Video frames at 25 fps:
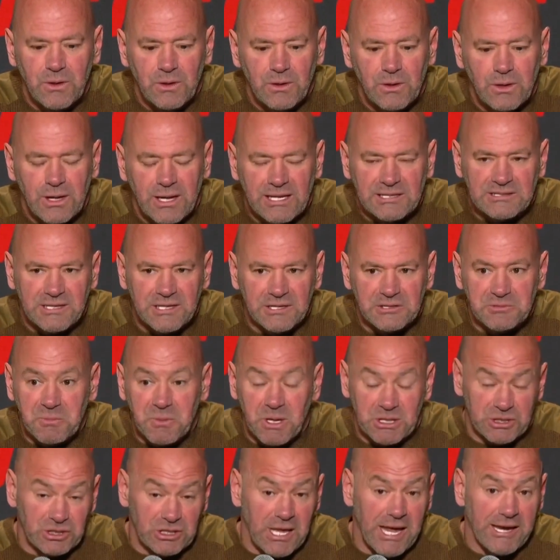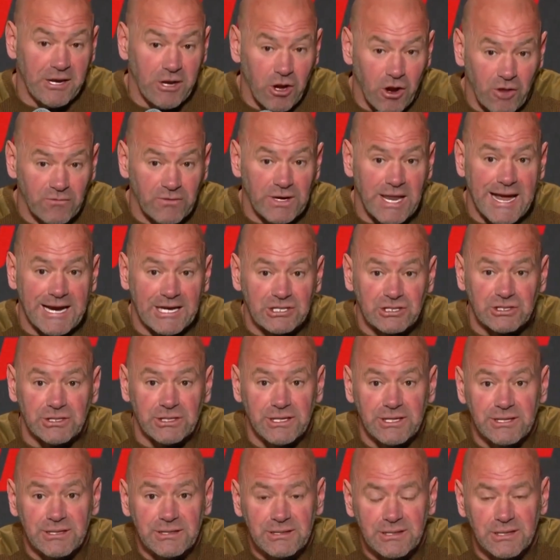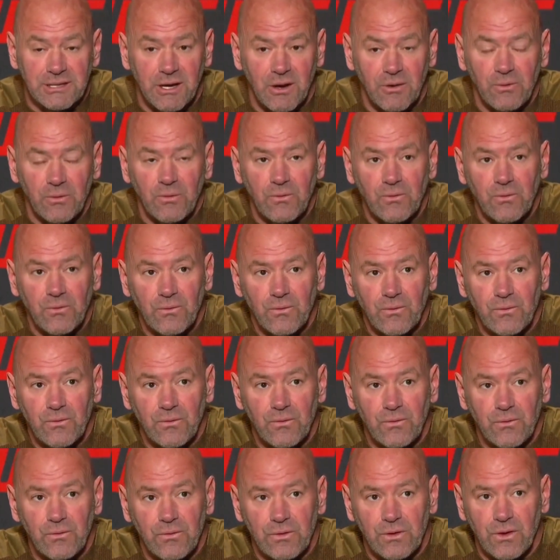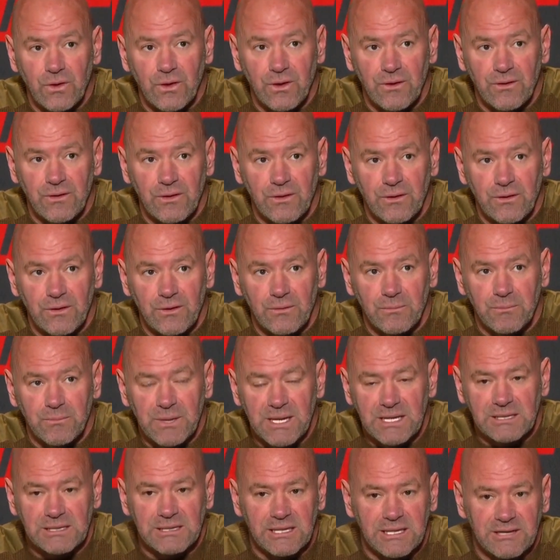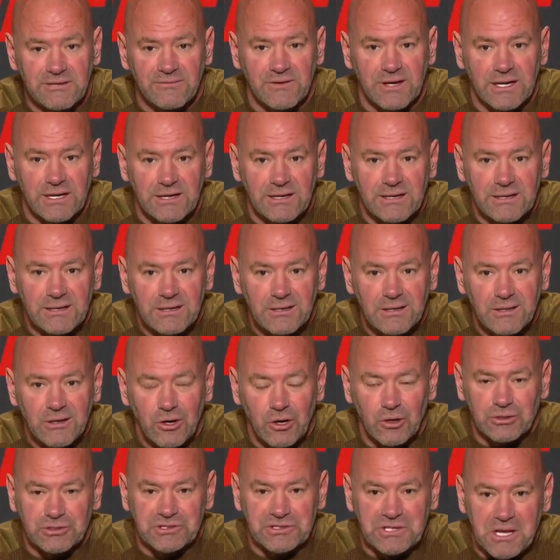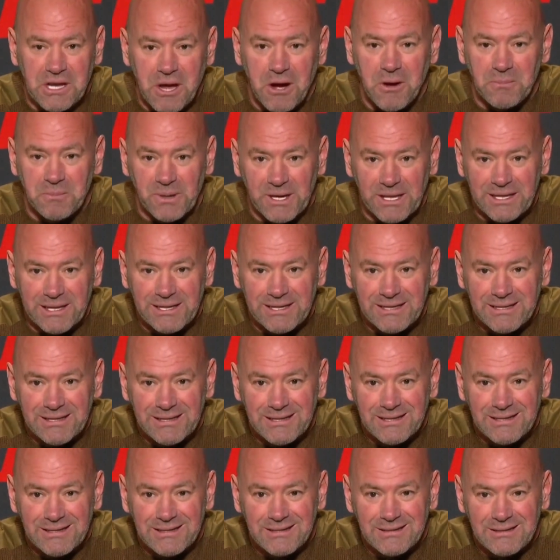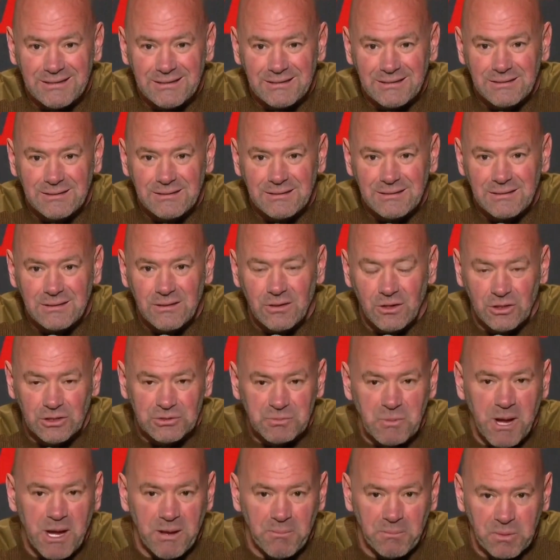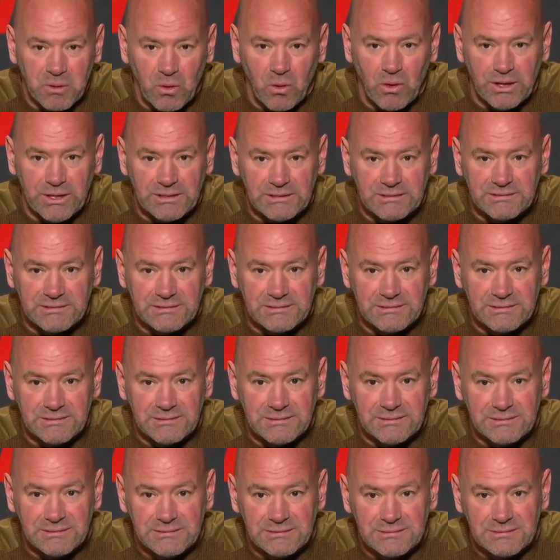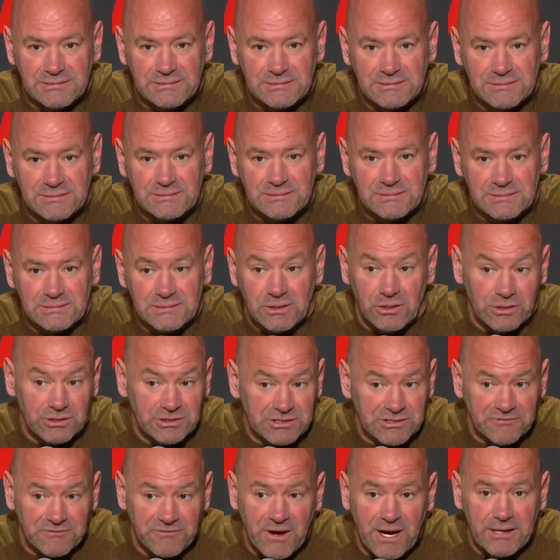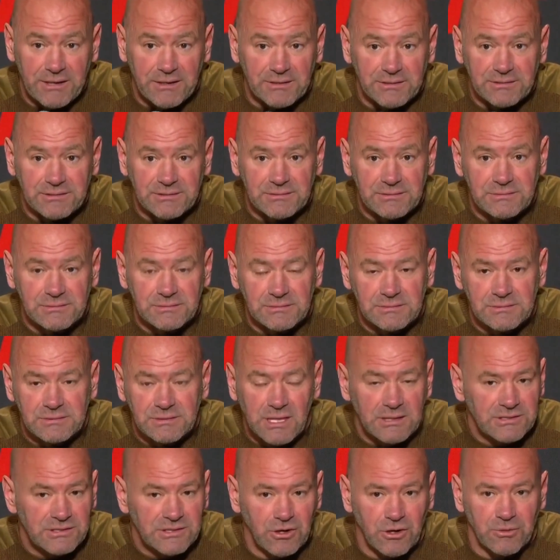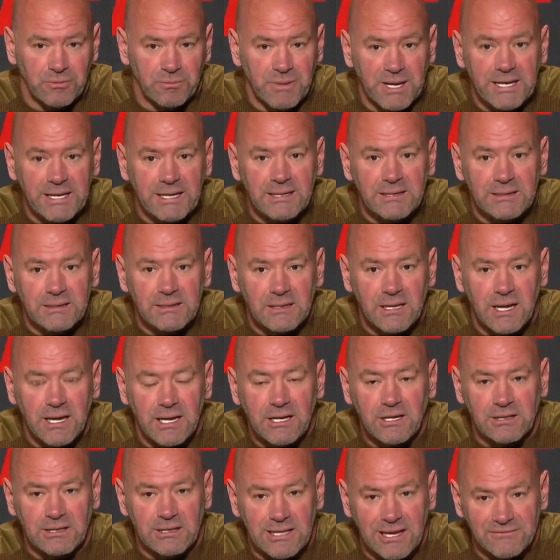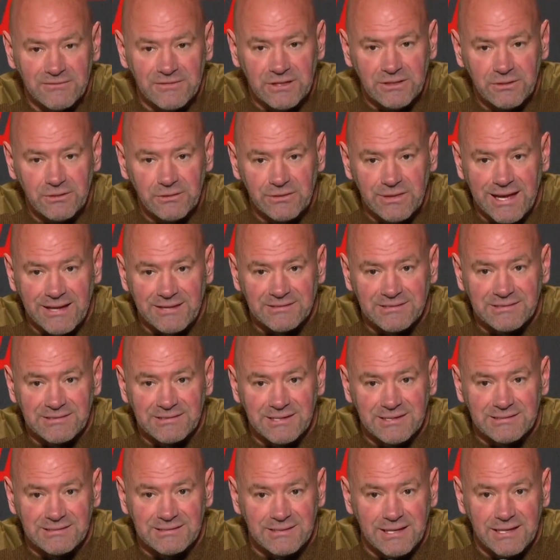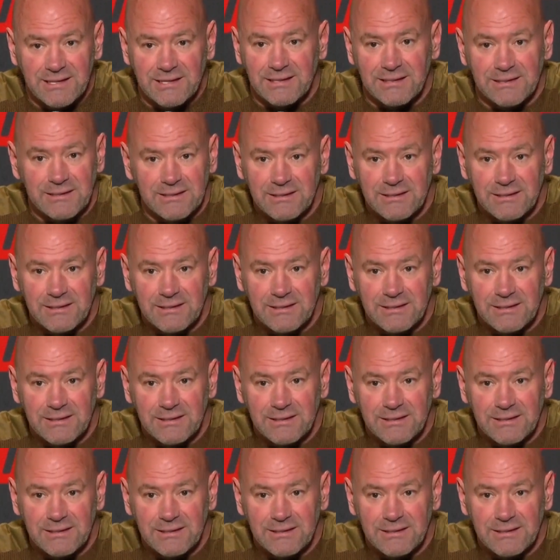it's much like COVID, actually. You know, me leaving hurts the company, hurts my employees, hurts the fighters. Doesn't hurt me. I could have left in 2016.